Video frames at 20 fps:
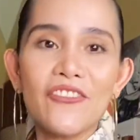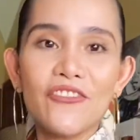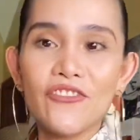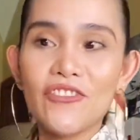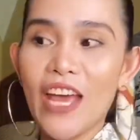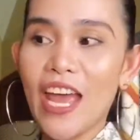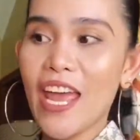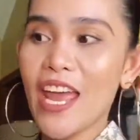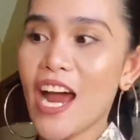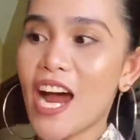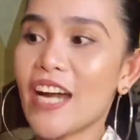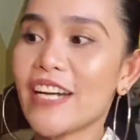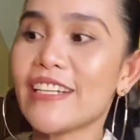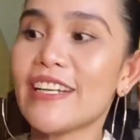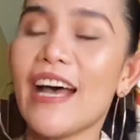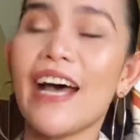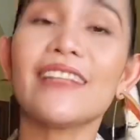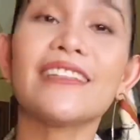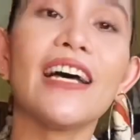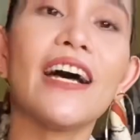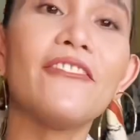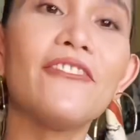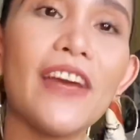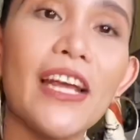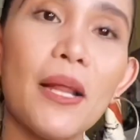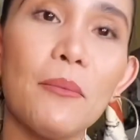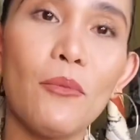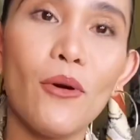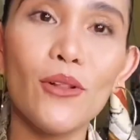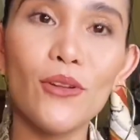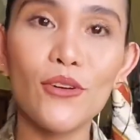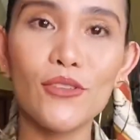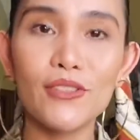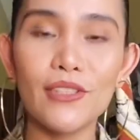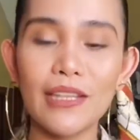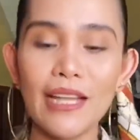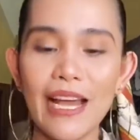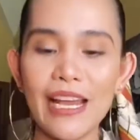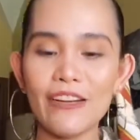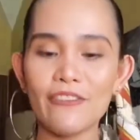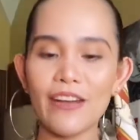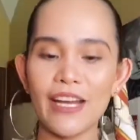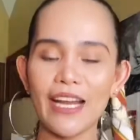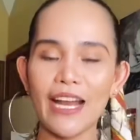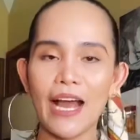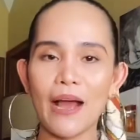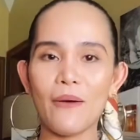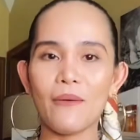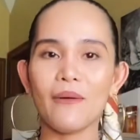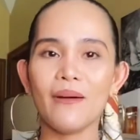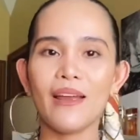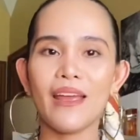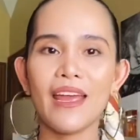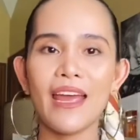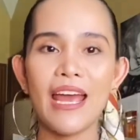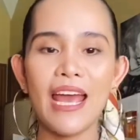they are not available online right now.